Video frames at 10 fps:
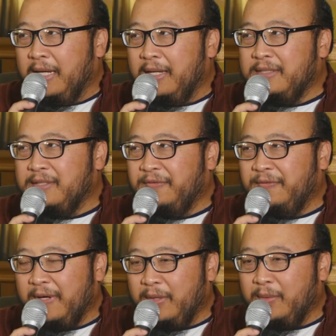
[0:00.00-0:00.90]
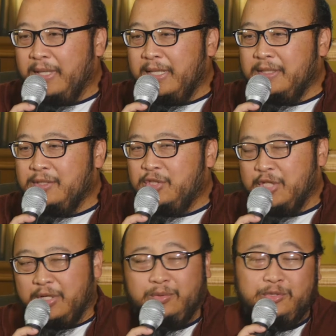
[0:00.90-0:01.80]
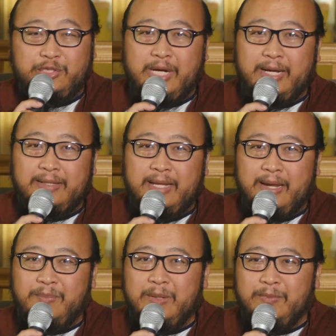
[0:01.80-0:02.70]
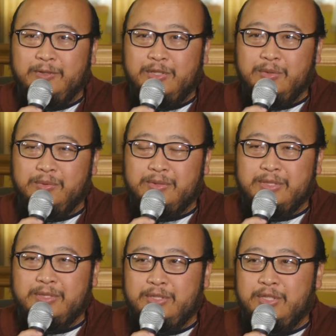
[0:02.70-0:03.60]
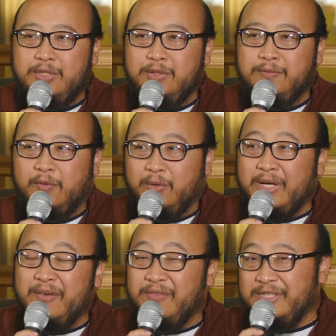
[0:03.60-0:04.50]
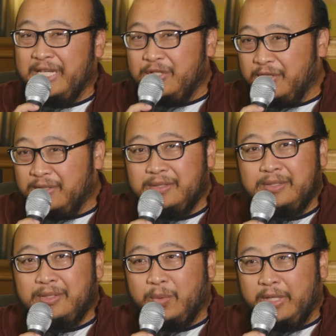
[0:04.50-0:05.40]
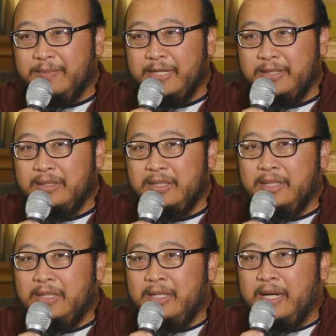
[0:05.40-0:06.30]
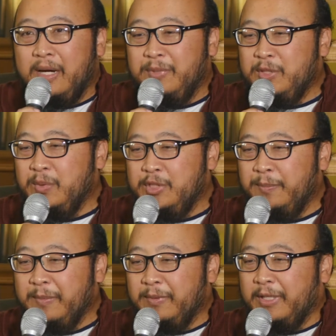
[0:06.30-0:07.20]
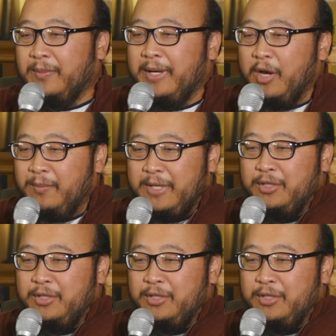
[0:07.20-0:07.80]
it's a very general shot that people use for conversation quite a bit between two people. Like right now, me and